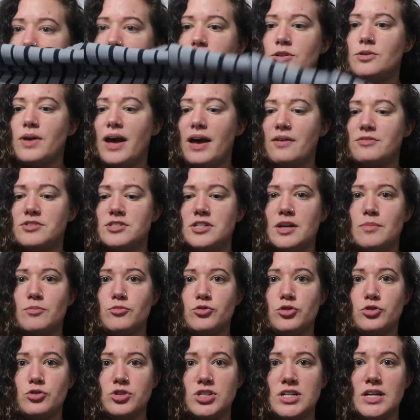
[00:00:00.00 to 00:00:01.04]
do have some
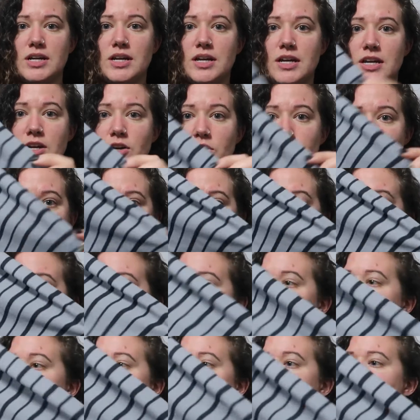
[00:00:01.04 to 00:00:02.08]
ruching here towards
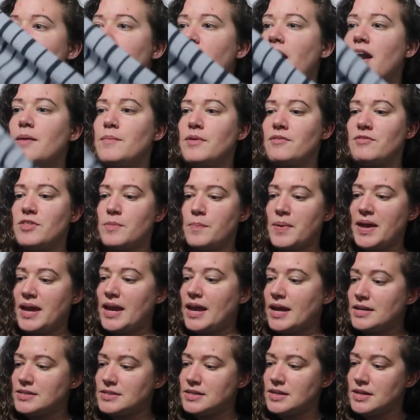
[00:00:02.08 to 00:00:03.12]
the bottom of the
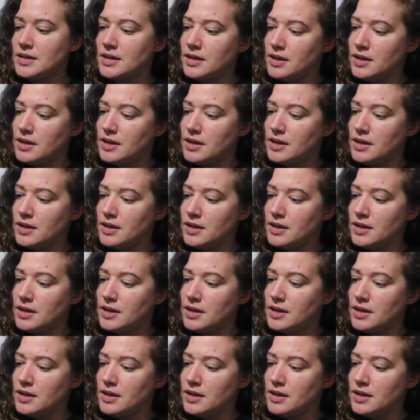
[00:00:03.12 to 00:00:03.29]
pant